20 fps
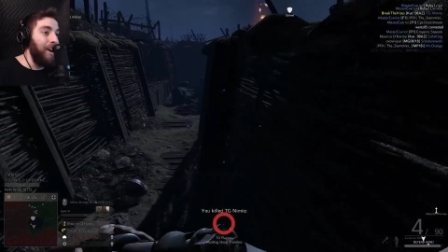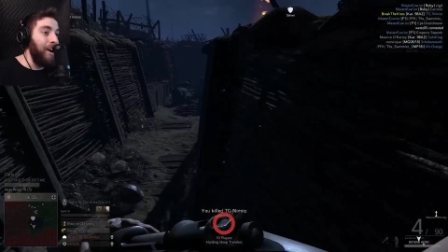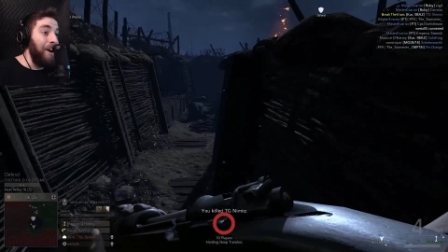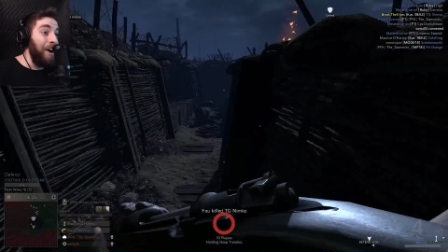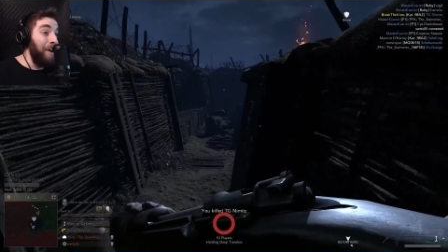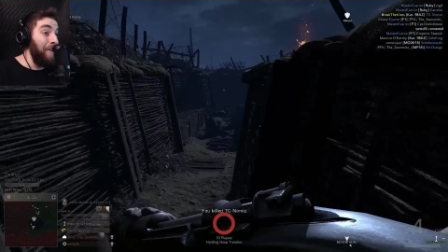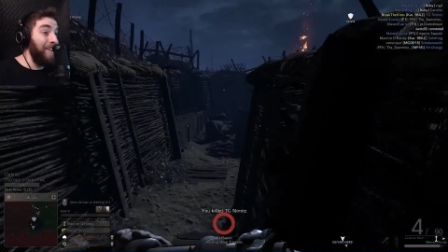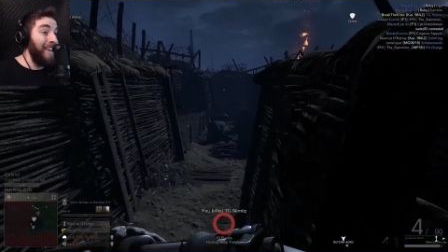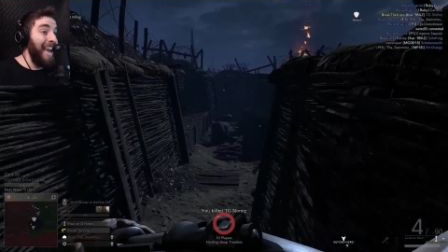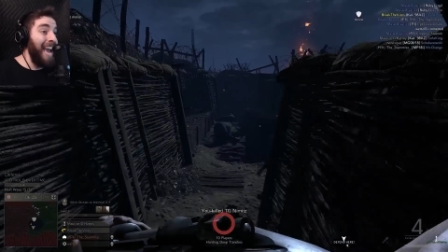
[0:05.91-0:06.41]

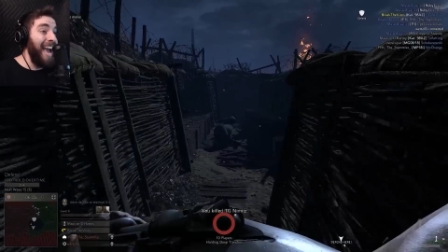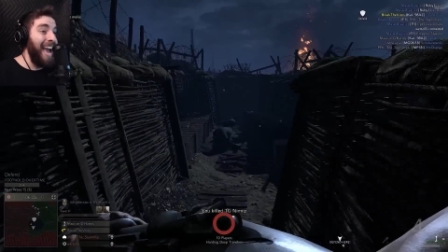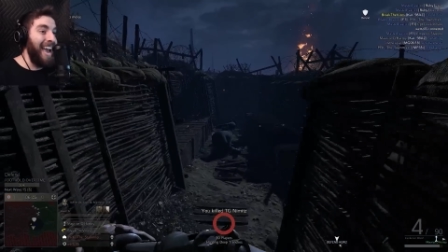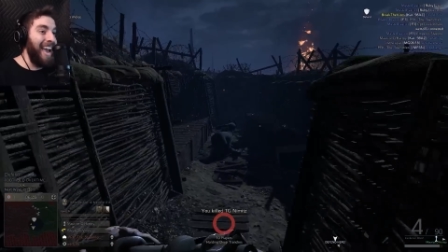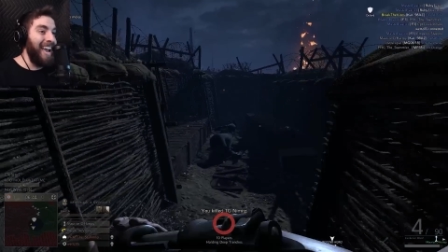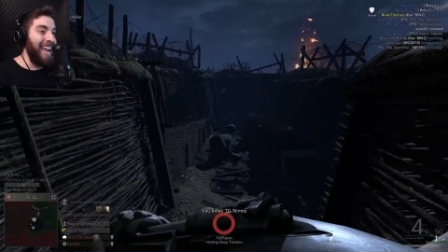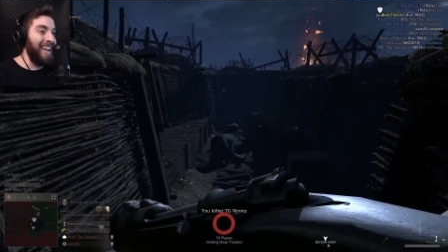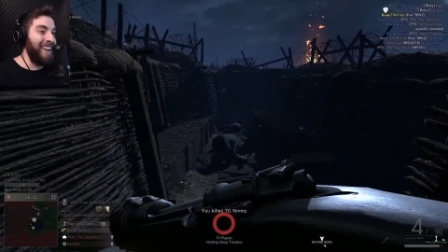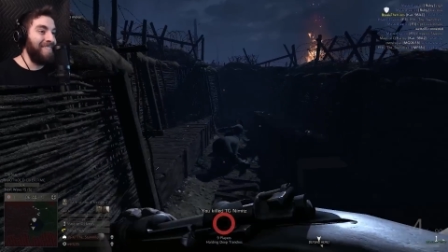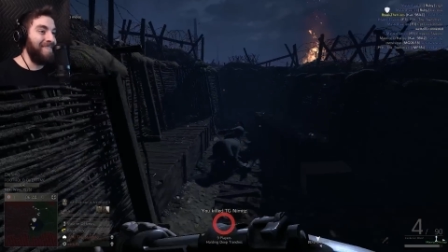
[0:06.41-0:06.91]

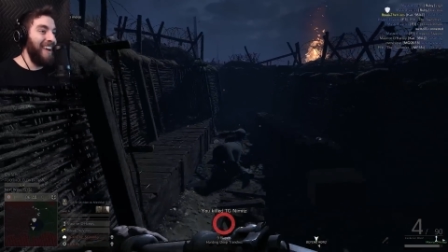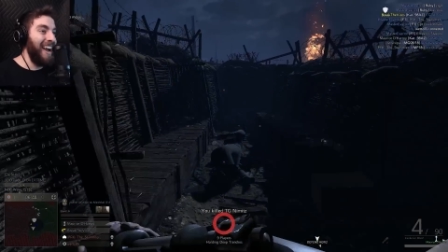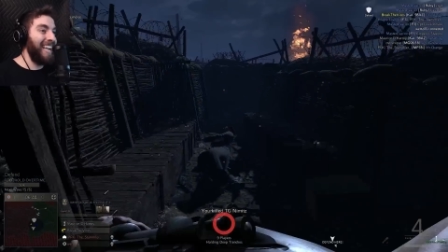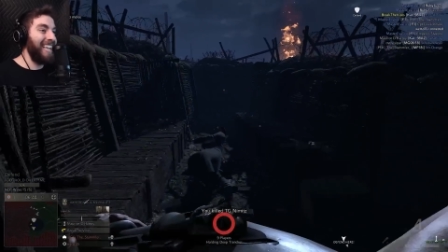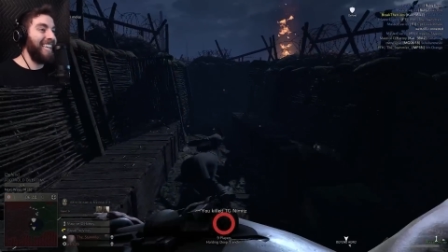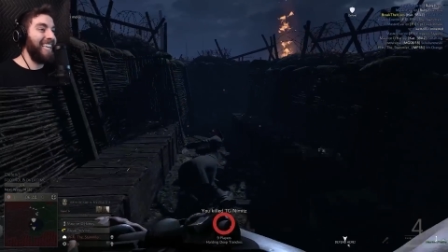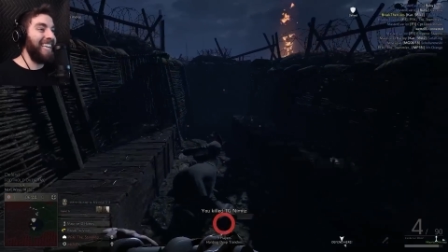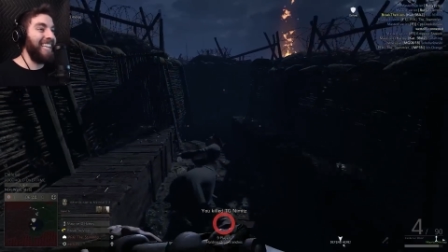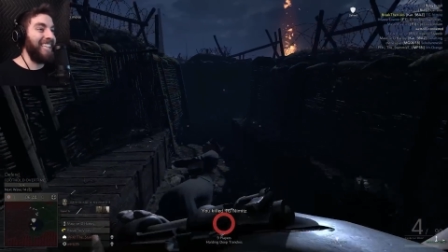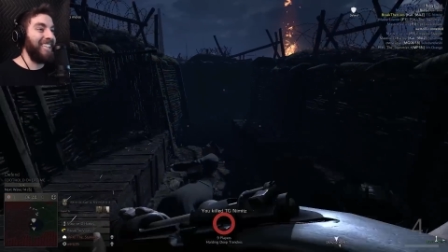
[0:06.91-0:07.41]
Okay, back
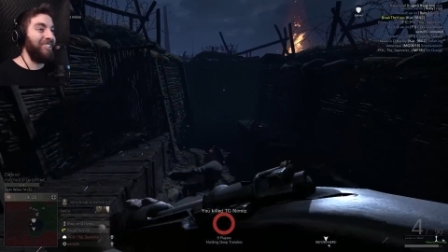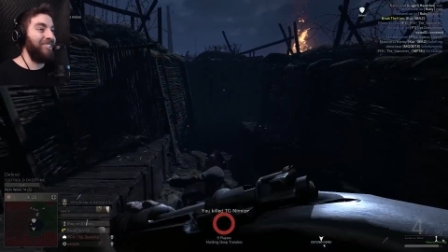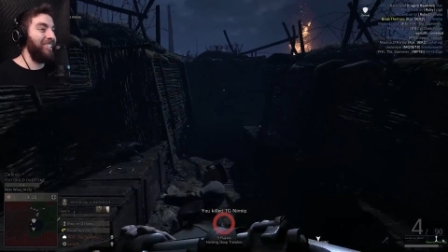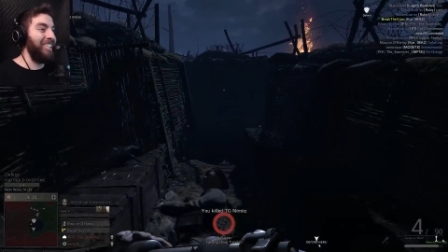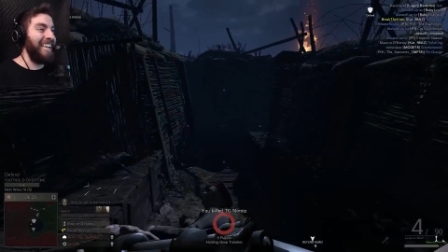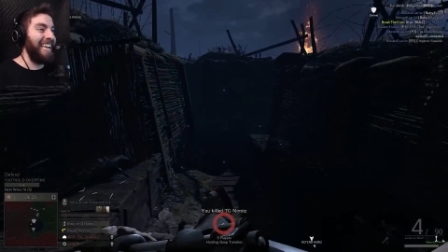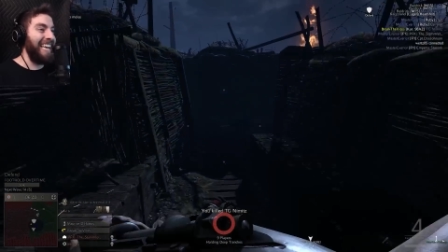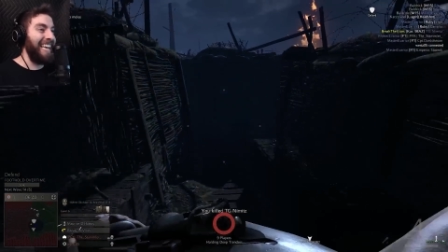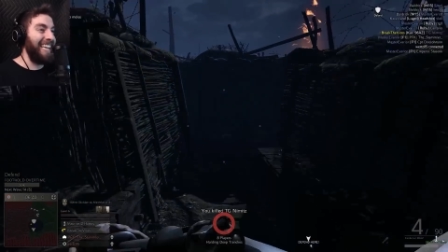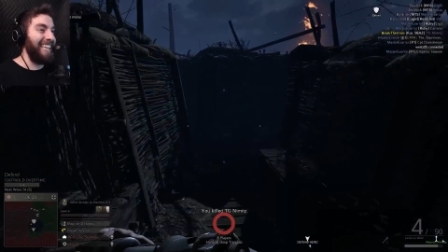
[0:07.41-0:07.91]
into the
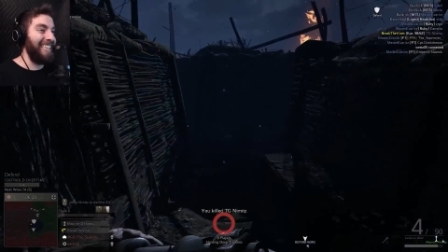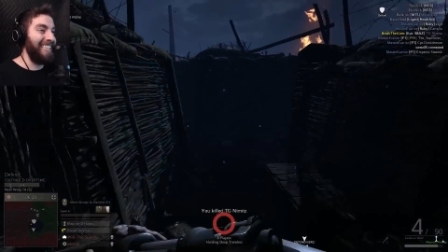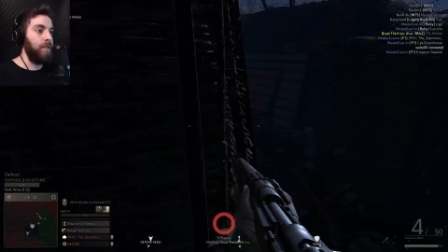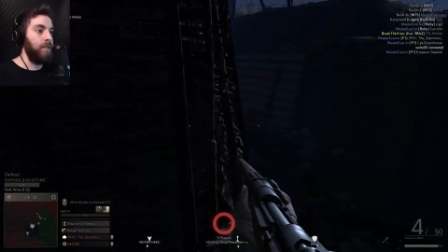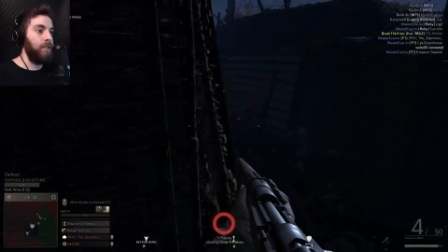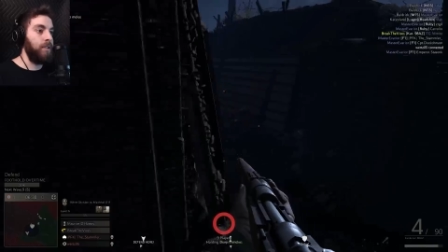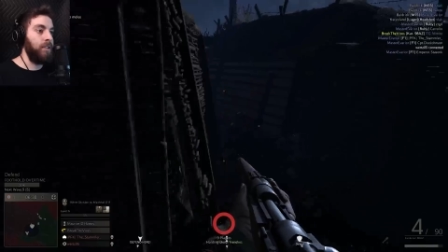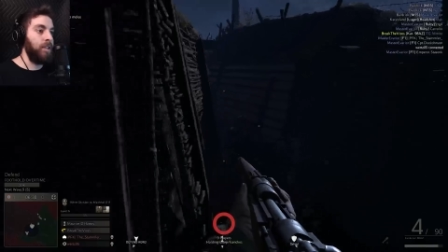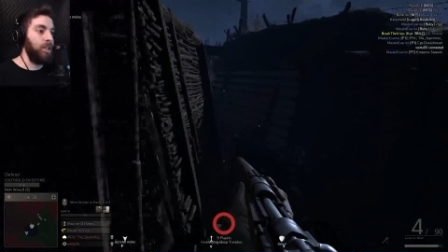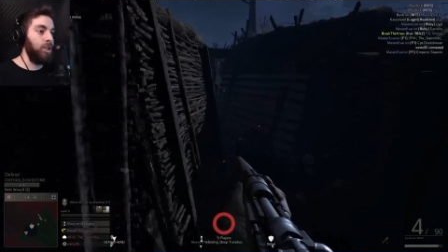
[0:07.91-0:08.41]
shit.
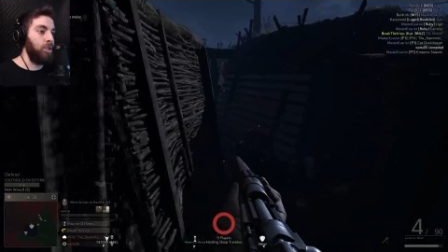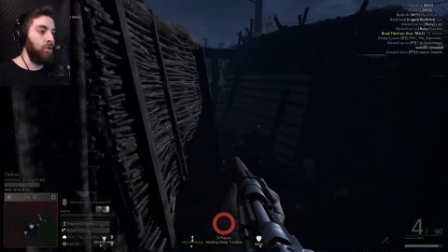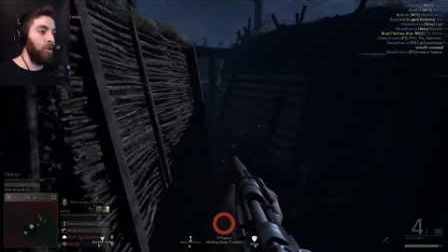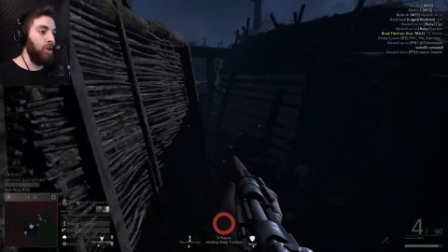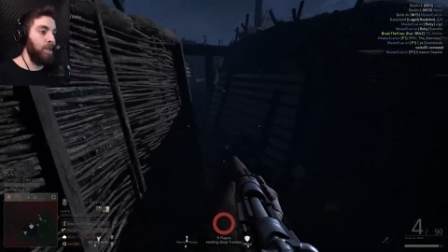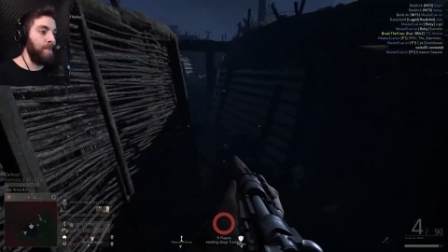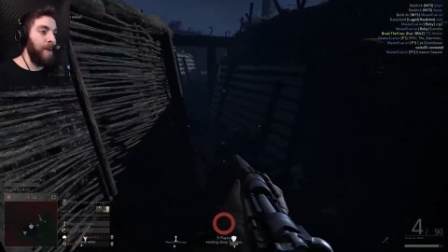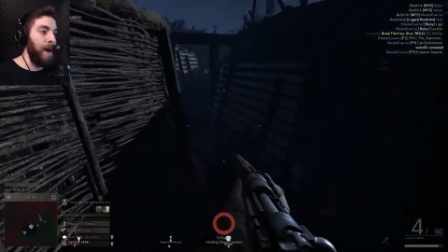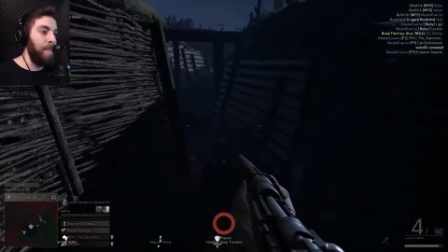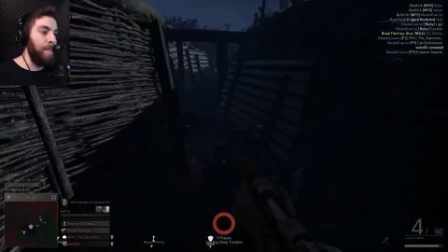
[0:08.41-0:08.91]
Sing stories
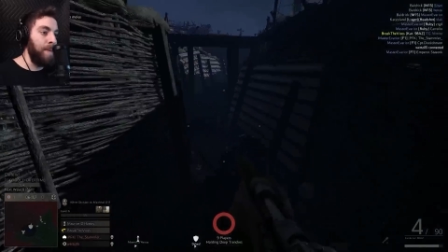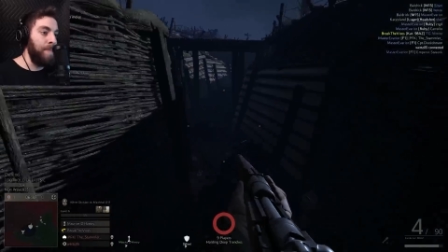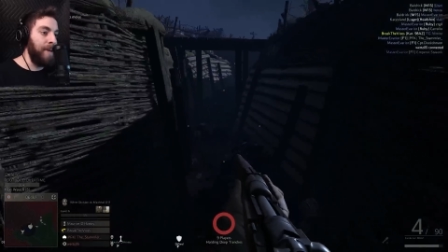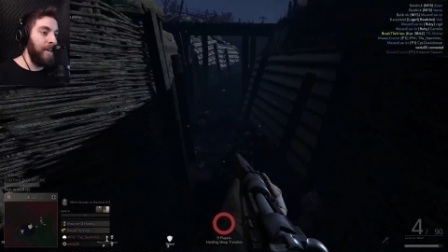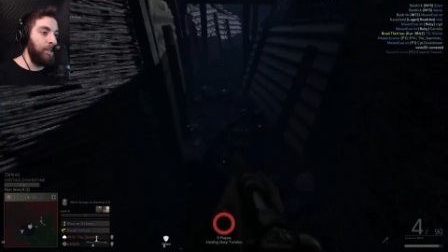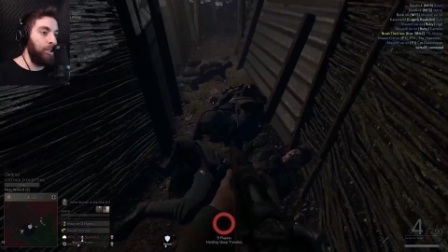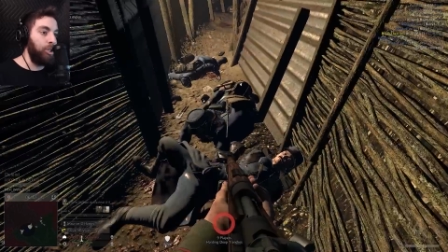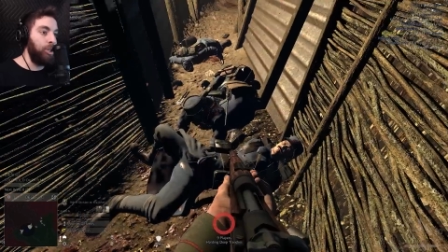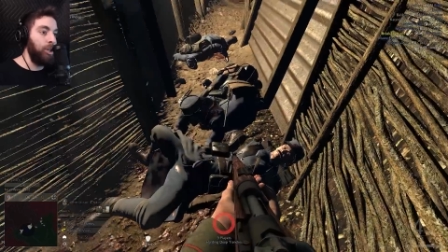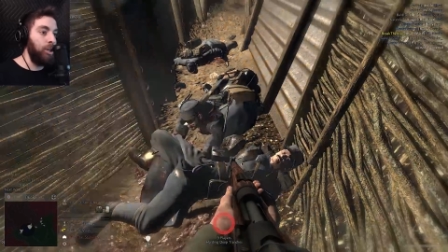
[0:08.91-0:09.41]
about me,
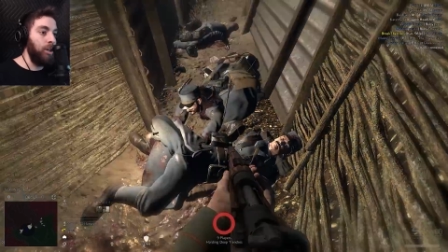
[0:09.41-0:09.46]
bitch.